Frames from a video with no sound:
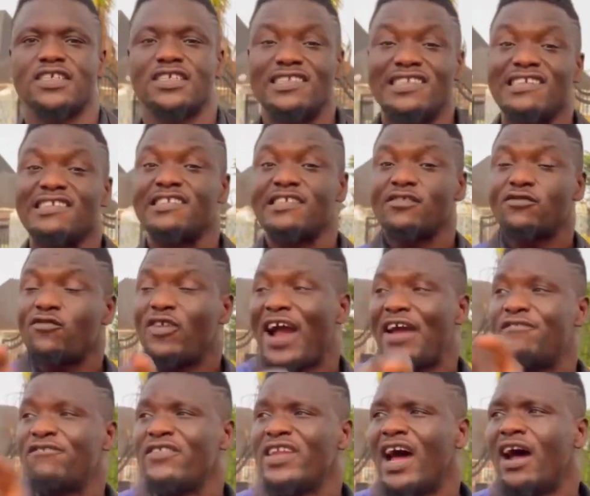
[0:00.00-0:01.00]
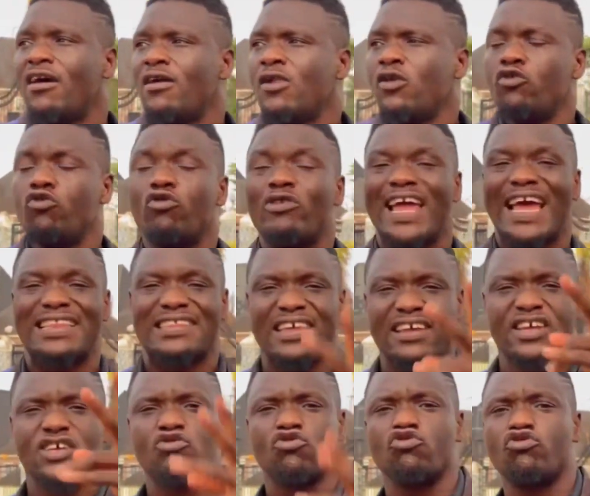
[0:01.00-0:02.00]
This in wife now, you get
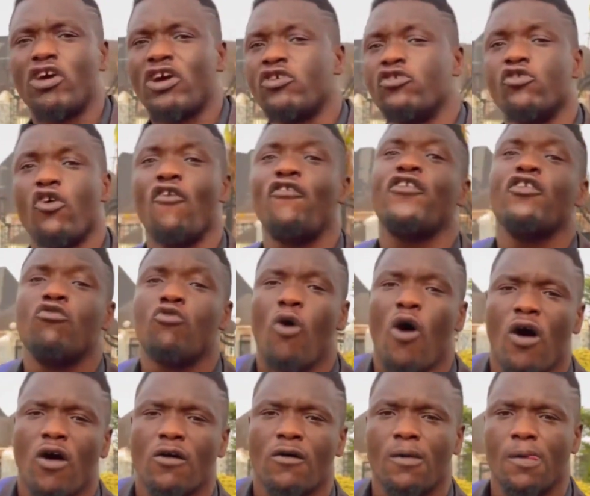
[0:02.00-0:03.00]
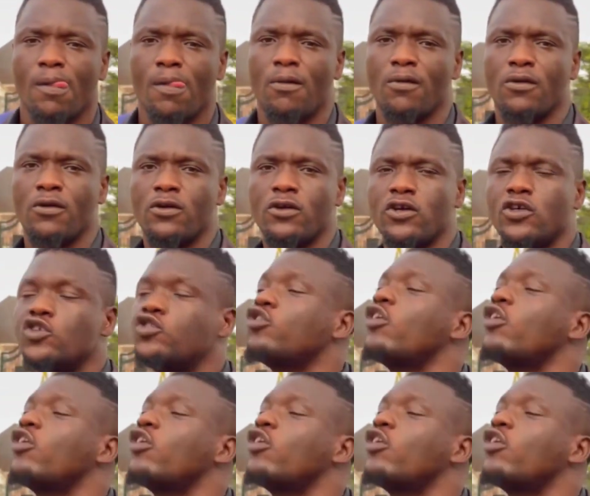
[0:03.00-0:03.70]
3 children, you know, if you work, you